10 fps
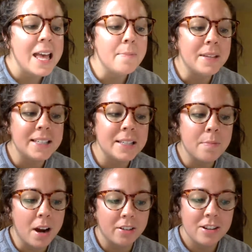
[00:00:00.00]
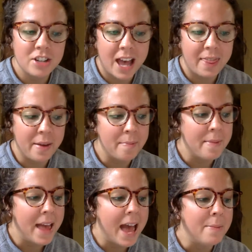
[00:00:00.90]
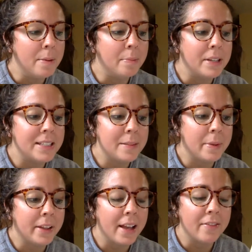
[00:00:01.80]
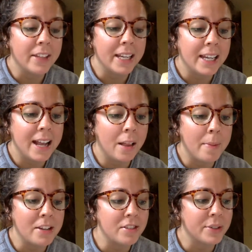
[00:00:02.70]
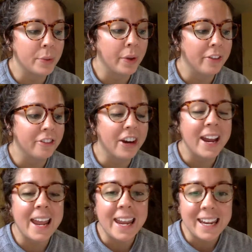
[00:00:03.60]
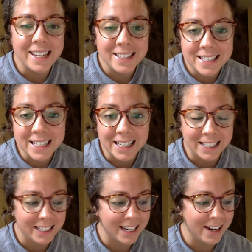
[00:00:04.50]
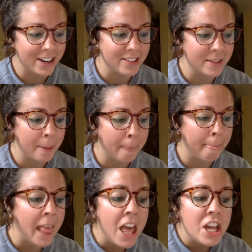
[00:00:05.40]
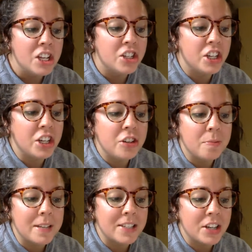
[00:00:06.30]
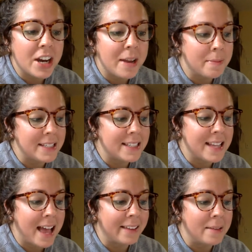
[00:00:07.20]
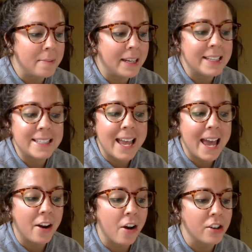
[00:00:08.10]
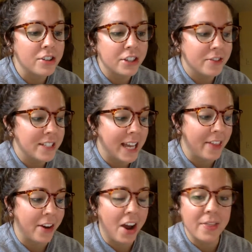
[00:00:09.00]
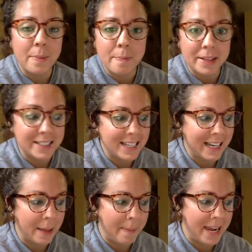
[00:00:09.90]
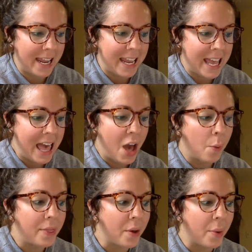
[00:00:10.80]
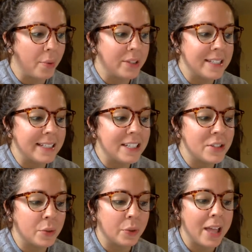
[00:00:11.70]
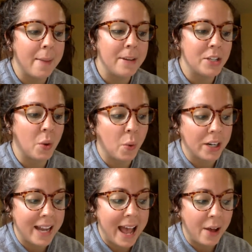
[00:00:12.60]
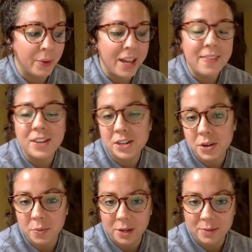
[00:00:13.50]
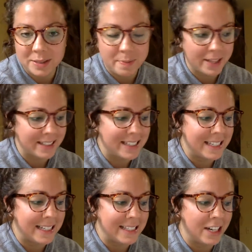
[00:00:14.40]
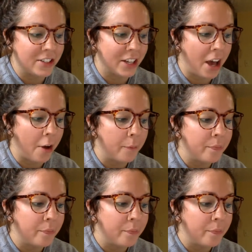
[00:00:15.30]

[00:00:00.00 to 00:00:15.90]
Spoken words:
Mrs. Margaret Chatham had been principal of Lincoln Elementary School for 18 years. She knew Mr. and Mrs. Allen because they had all served together on the building committee when the old Lincoln School had been torn down and the new one was built 6 years ago.